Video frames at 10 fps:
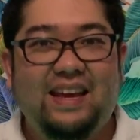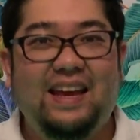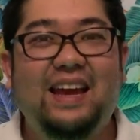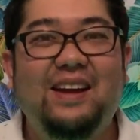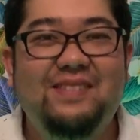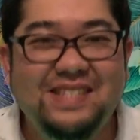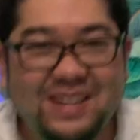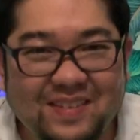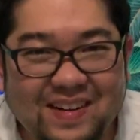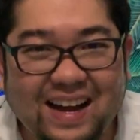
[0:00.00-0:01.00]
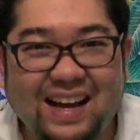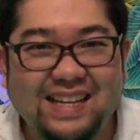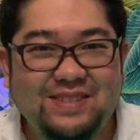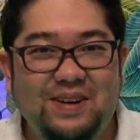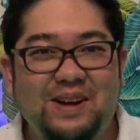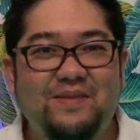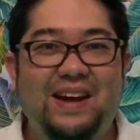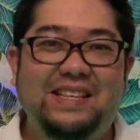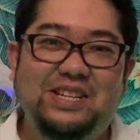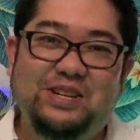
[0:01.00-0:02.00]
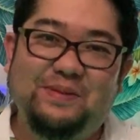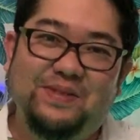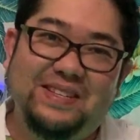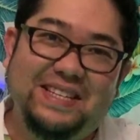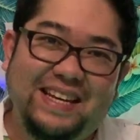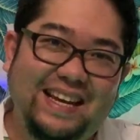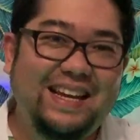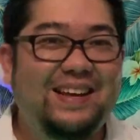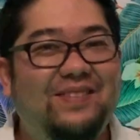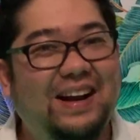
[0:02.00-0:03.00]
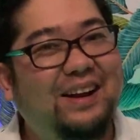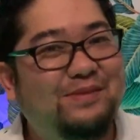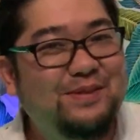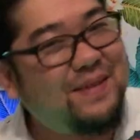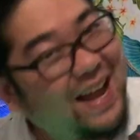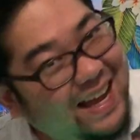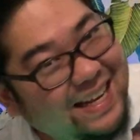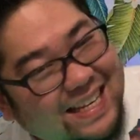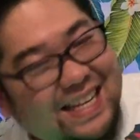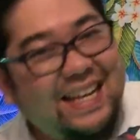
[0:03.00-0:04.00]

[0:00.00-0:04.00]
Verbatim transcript: Hey, what's up, guys? Welcome back to Triple C. My name's Matt.